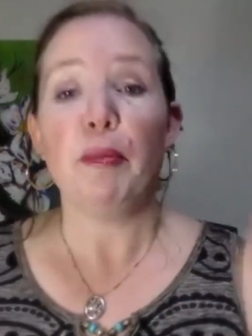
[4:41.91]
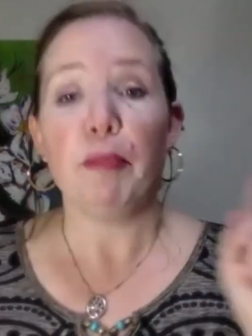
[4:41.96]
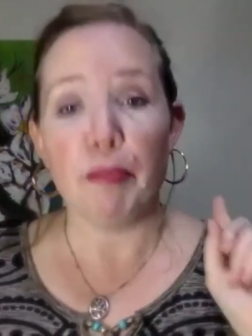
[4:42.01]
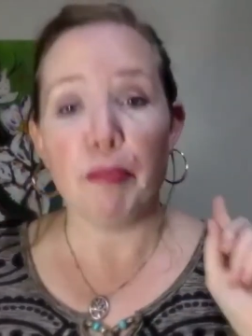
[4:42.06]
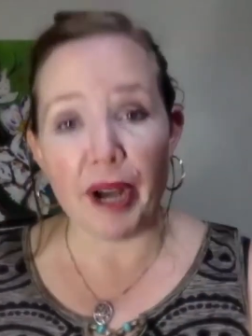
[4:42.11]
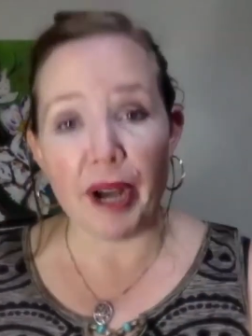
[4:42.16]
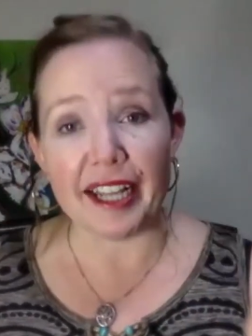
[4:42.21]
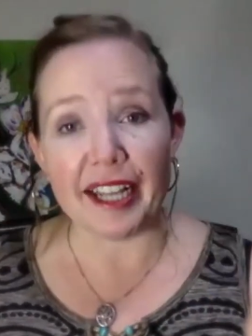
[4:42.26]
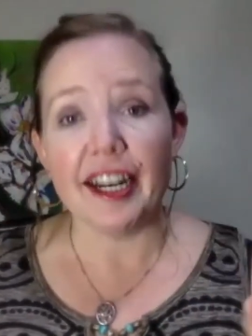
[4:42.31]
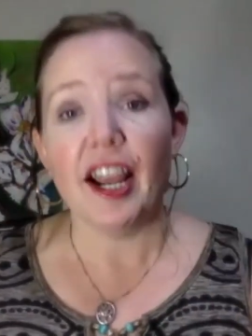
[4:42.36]

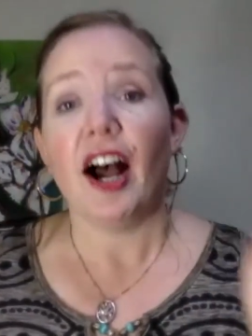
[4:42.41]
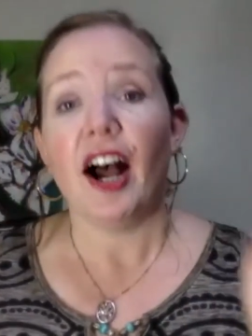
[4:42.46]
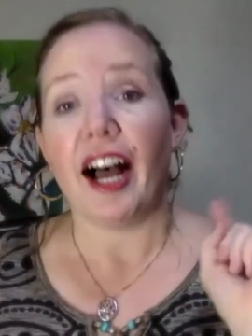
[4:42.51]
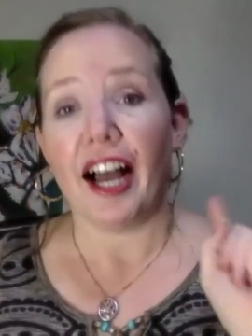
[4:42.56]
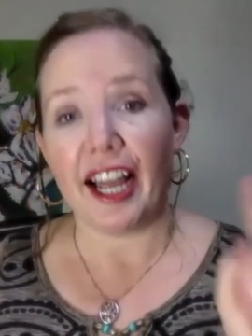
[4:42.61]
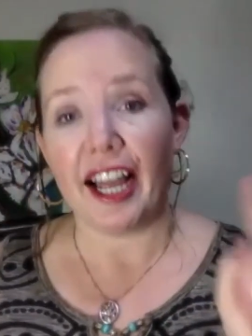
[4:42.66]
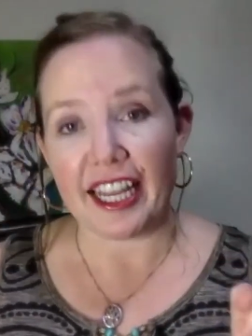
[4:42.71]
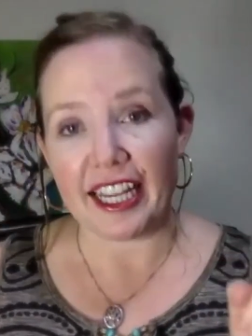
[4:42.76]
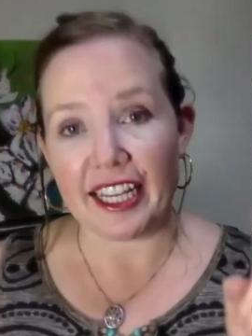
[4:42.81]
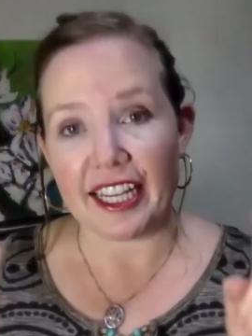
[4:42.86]
But
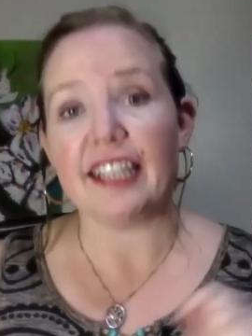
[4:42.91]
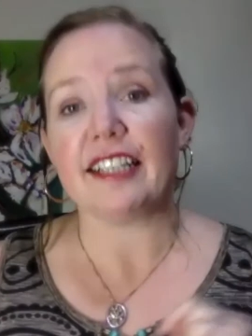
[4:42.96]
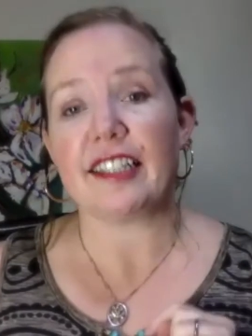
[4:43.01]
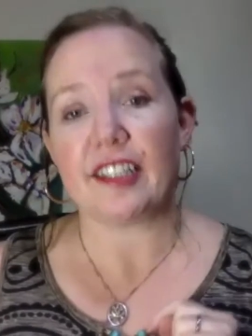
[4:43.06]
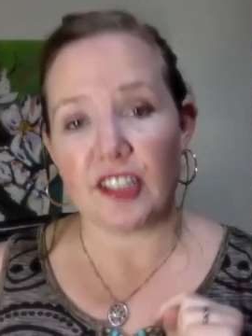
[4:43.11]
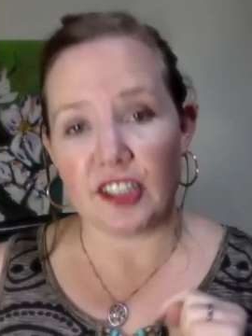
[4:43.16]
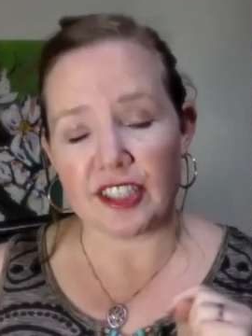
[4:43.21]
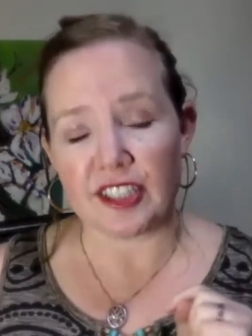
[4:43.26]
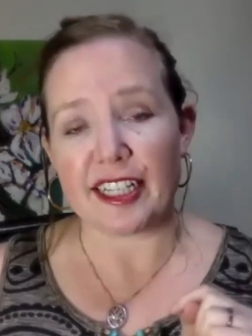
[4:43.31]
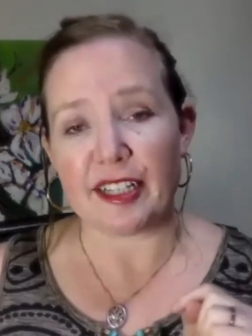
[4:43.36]
I
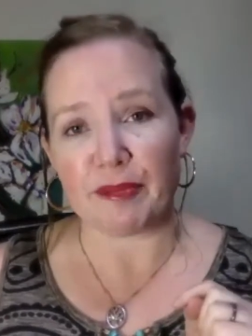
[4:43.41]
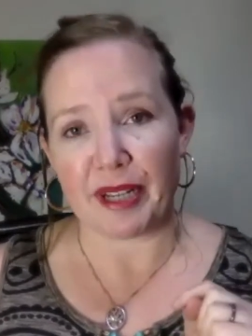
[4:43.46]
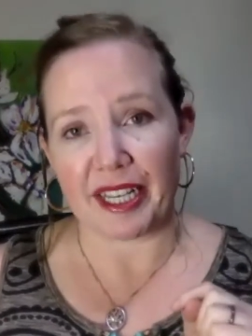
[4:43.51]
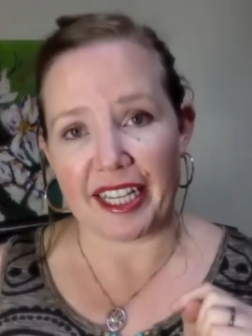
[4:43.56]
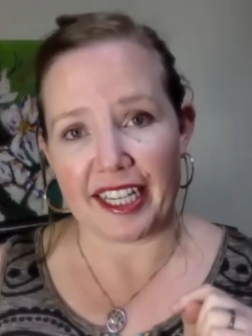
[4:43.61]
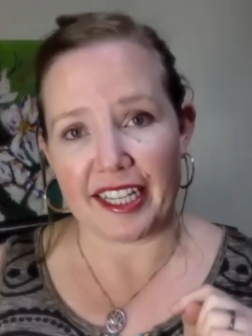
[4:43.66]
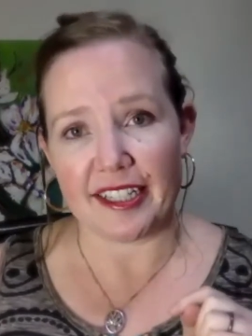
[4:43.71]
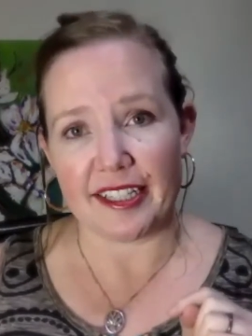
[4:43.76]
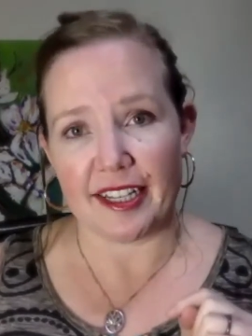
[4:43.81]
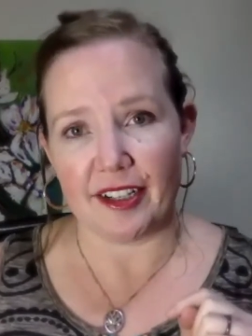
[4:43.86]
still sent my
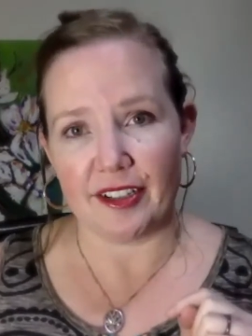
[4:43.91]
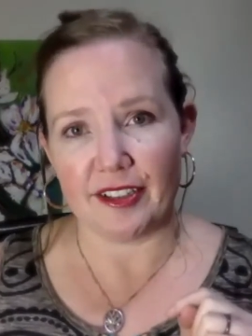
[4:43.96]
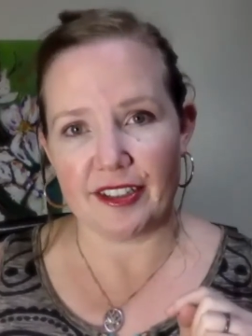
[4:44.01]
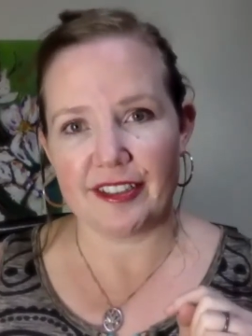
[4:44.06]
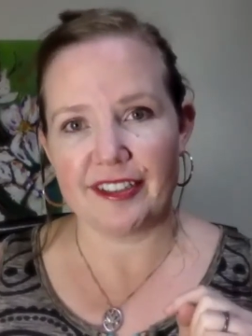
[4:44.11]
kids out.